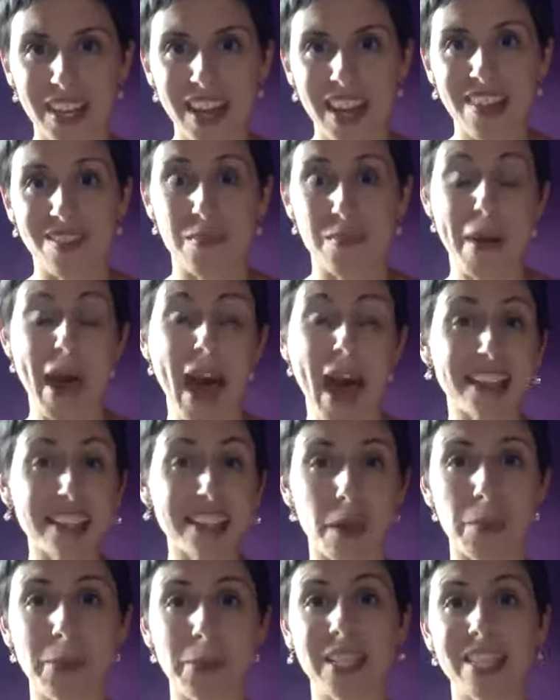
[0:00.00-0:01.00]
And the past
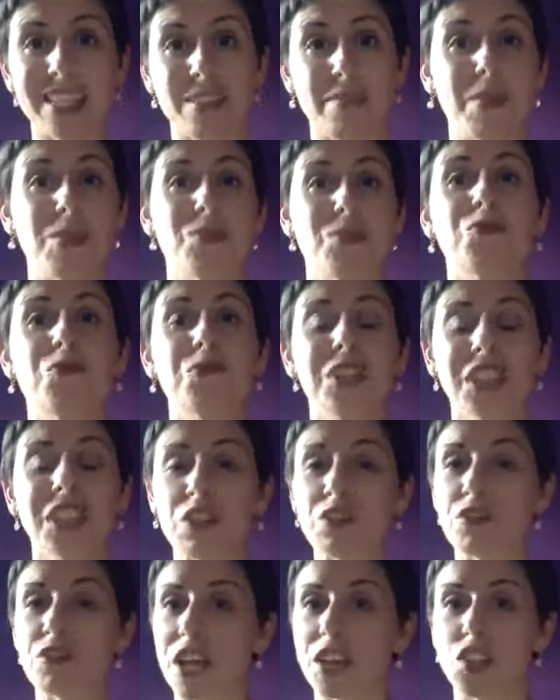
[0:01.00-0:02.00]
couple days have been really
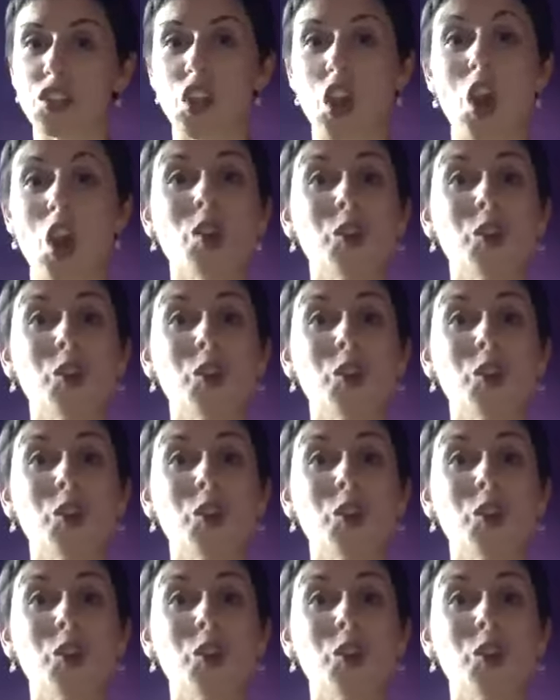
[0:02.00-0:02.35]
rich,